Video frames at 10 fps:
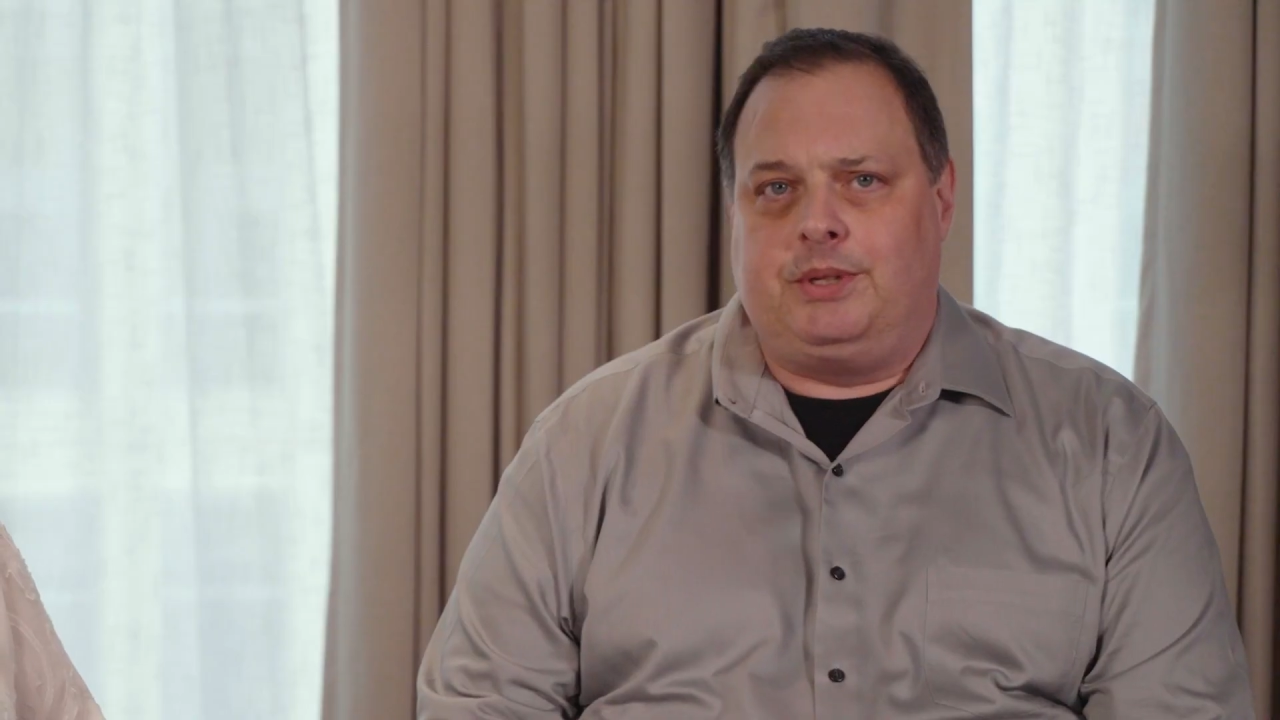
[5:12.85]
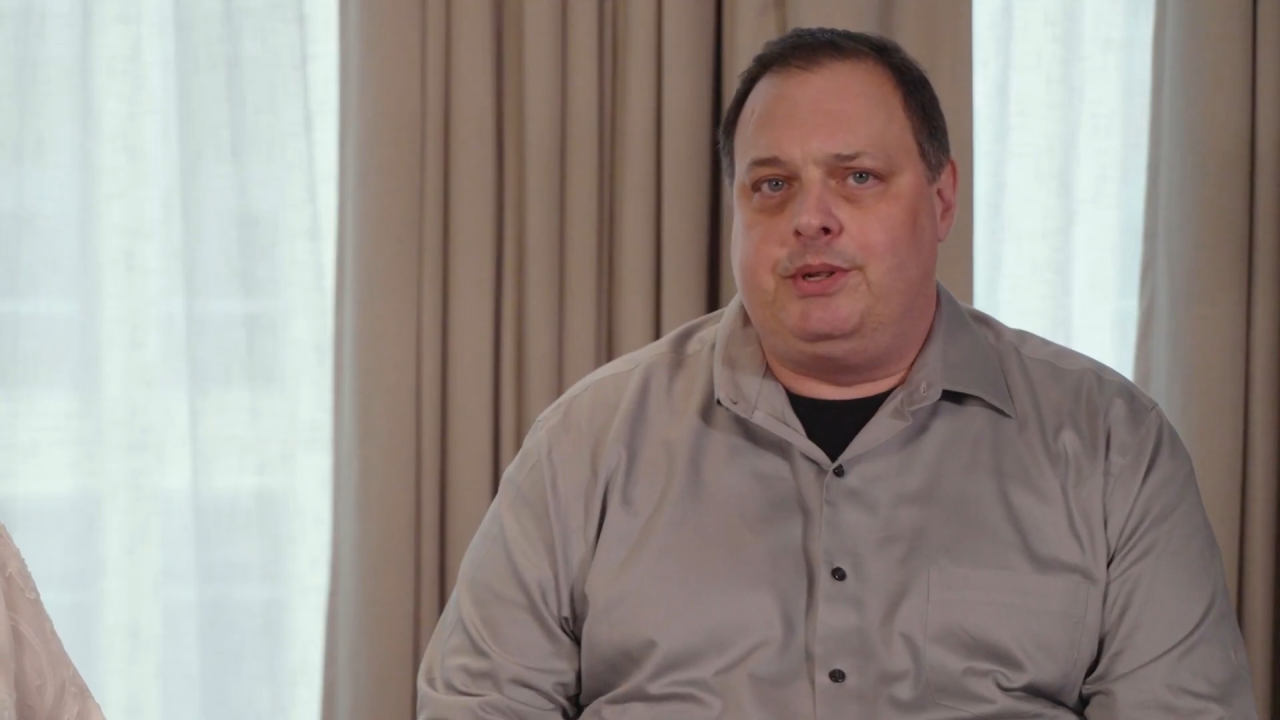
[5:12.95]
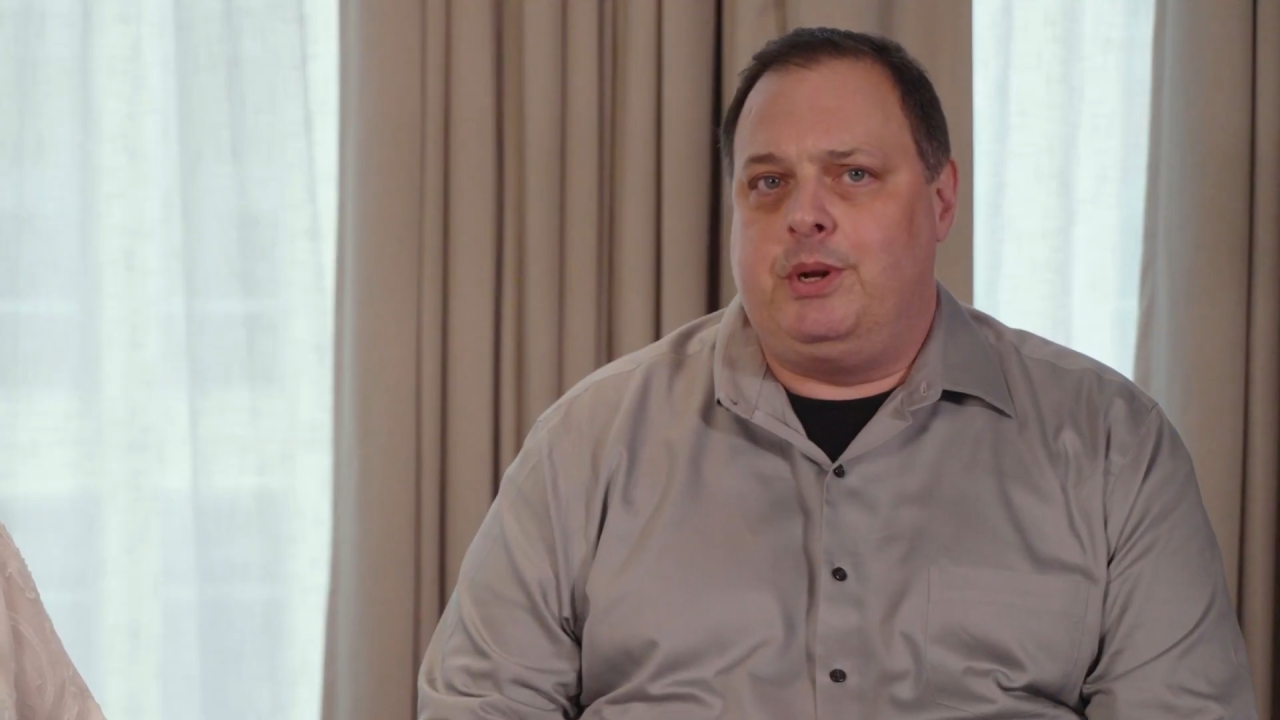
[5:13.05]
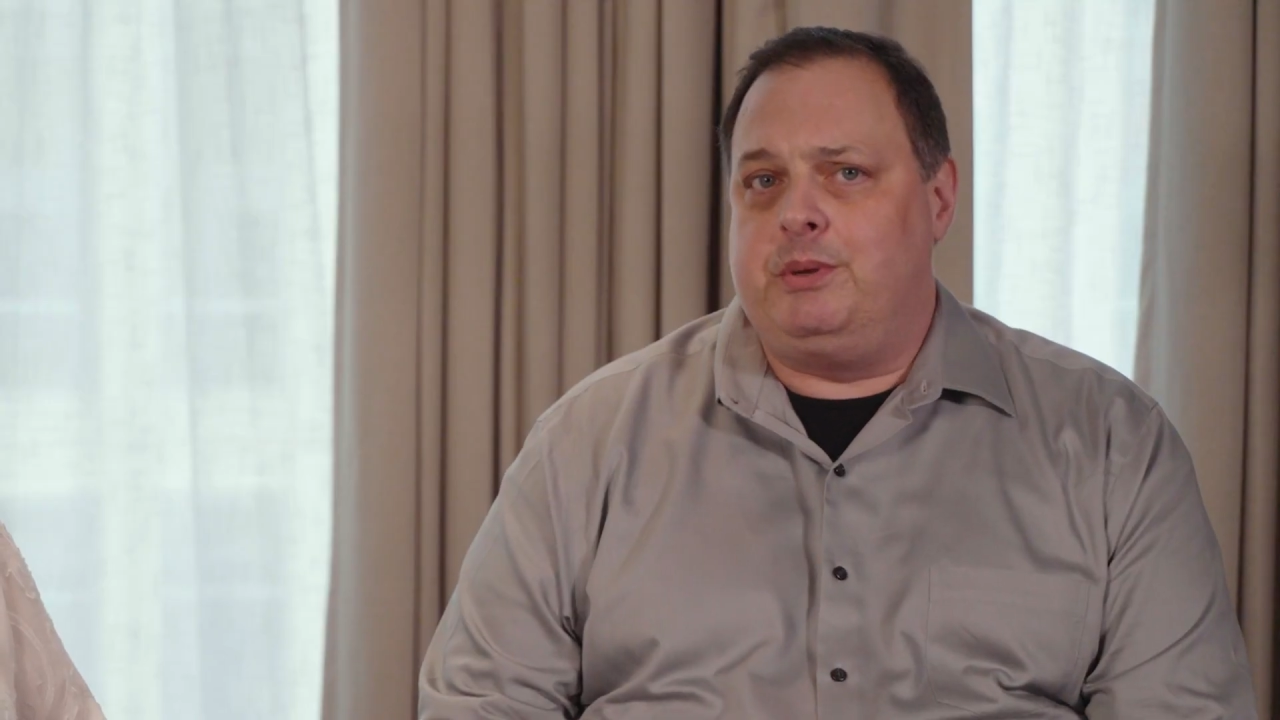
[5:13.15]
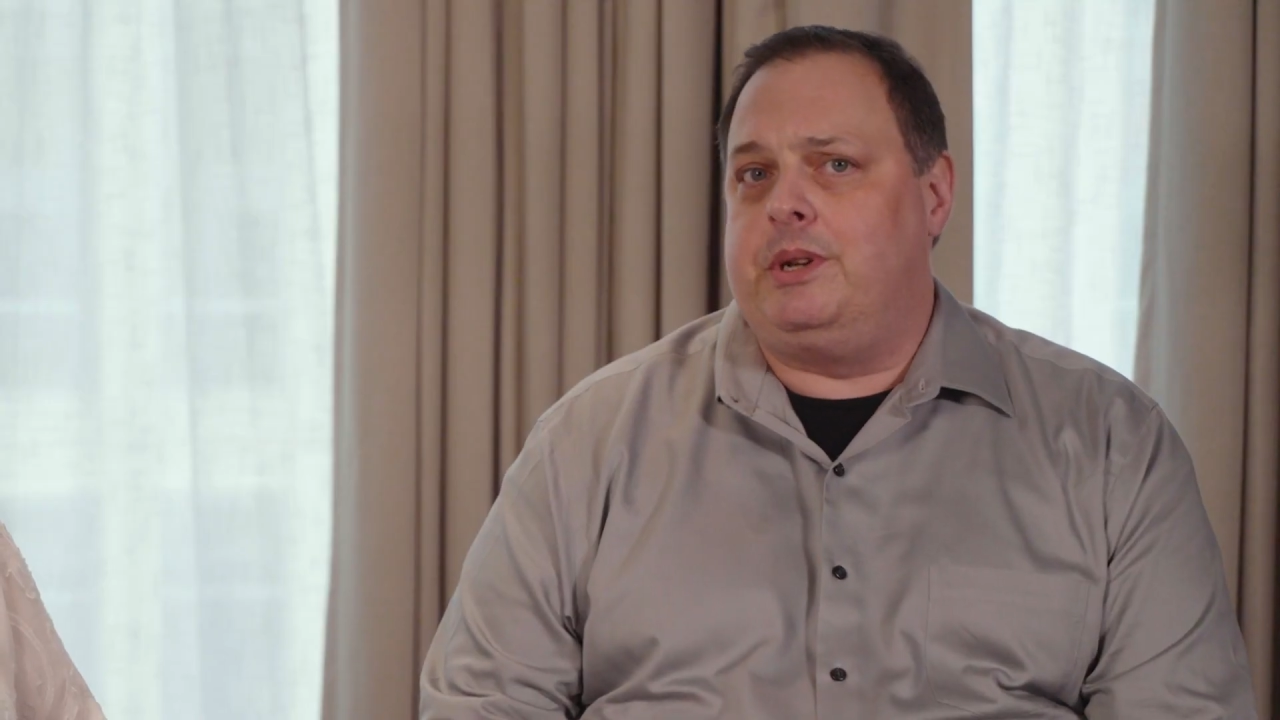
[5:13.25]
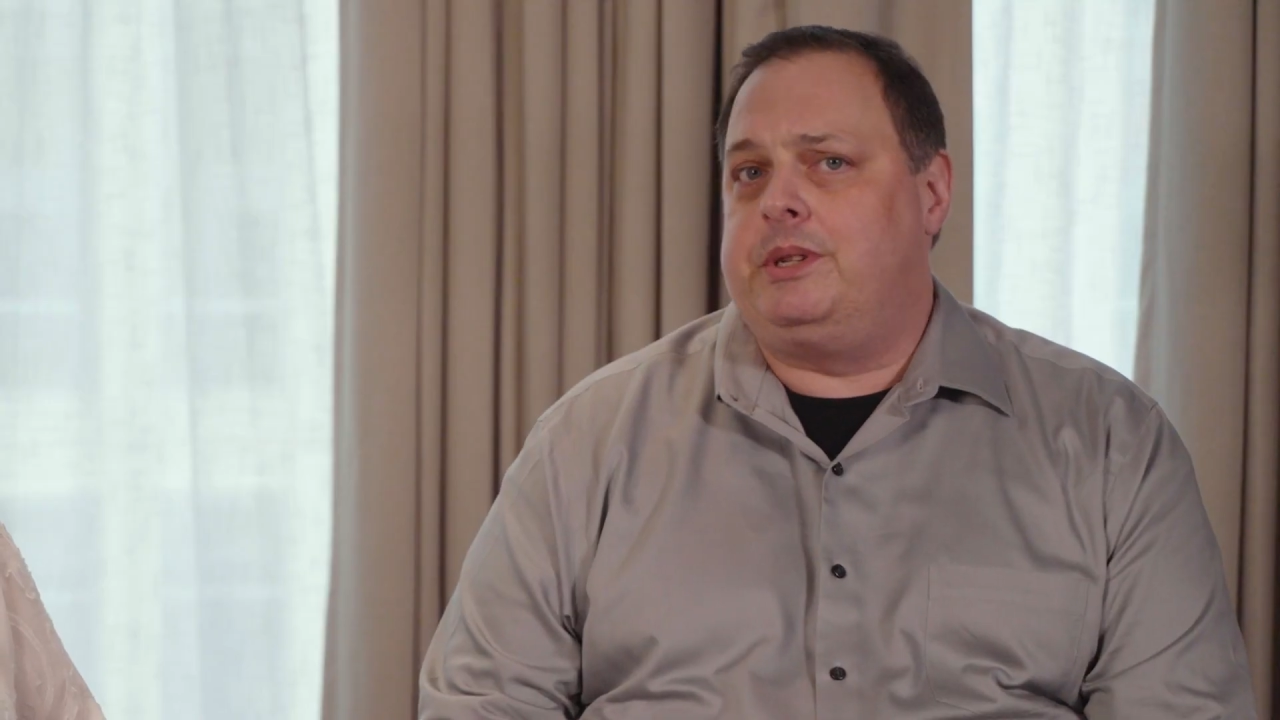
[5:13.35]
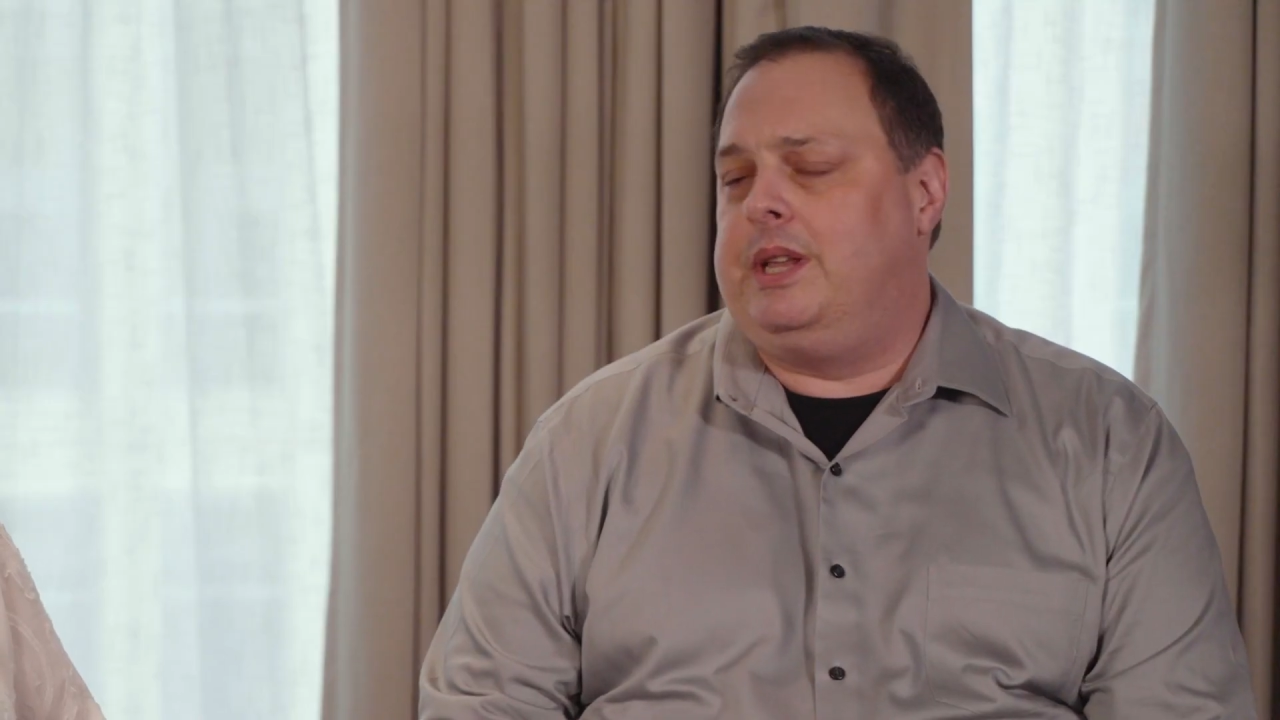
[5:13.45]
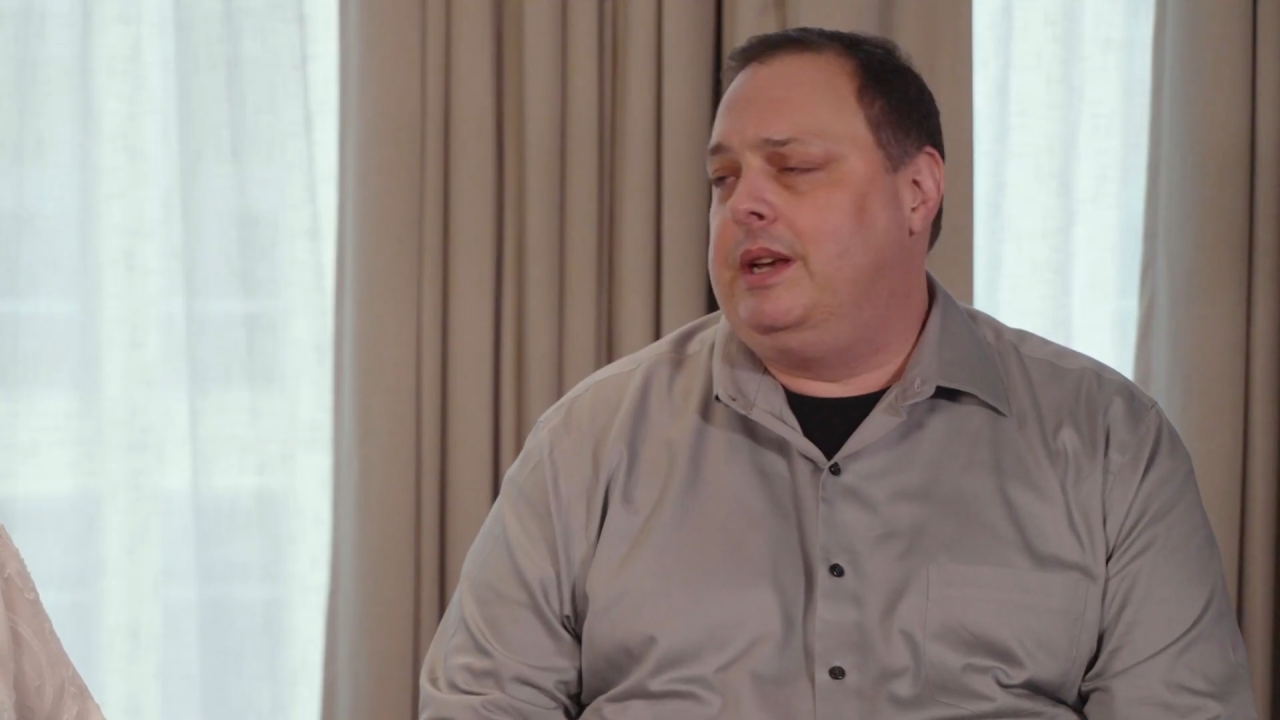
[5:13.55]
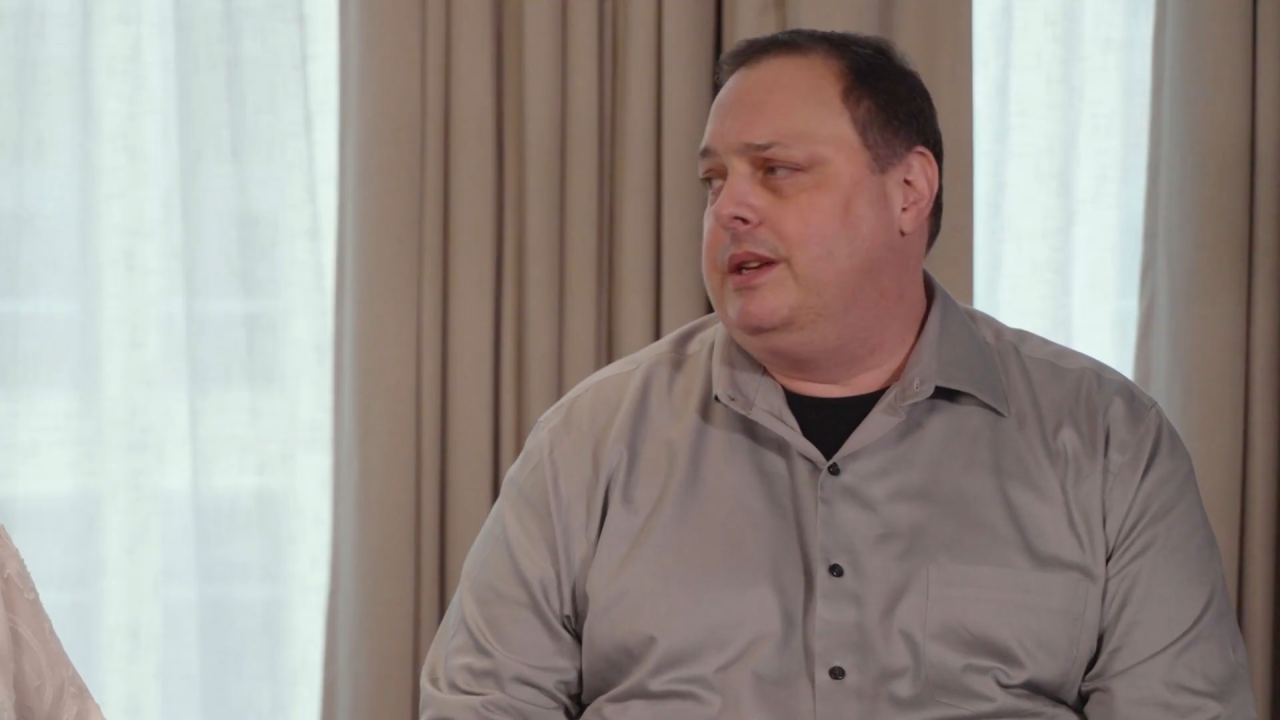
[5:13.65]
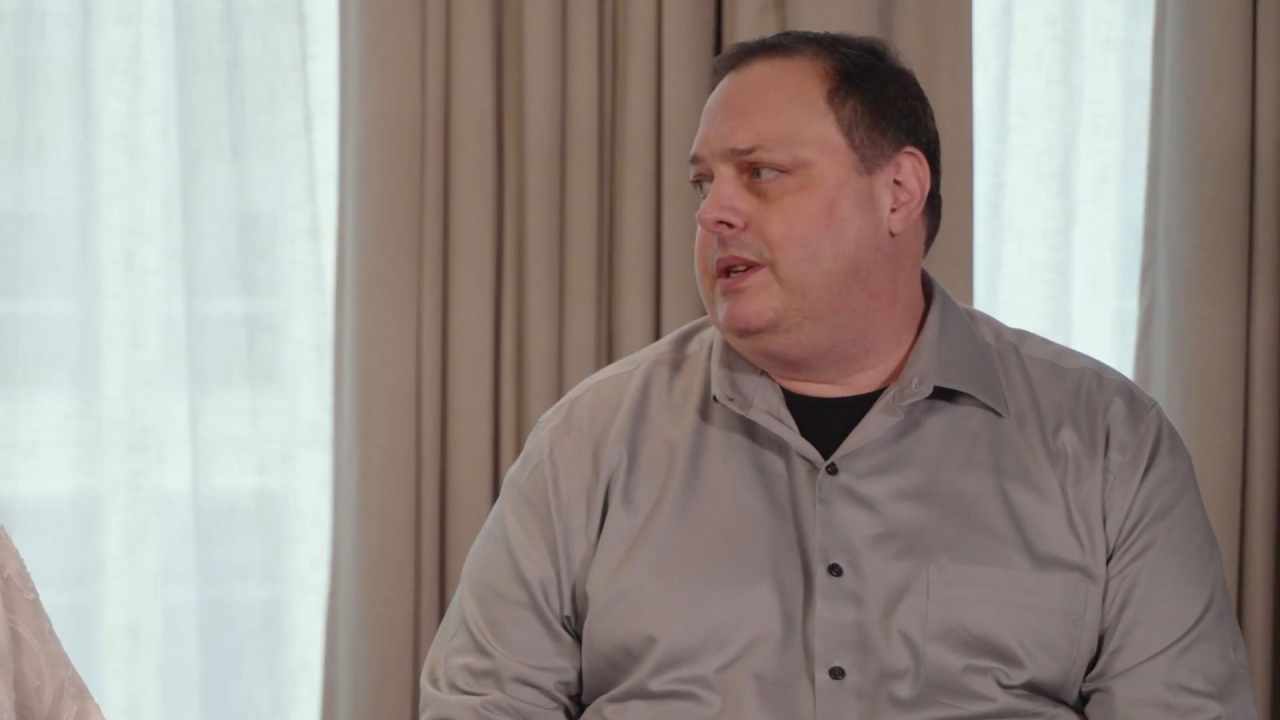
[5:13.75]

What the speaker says: There's no such thing as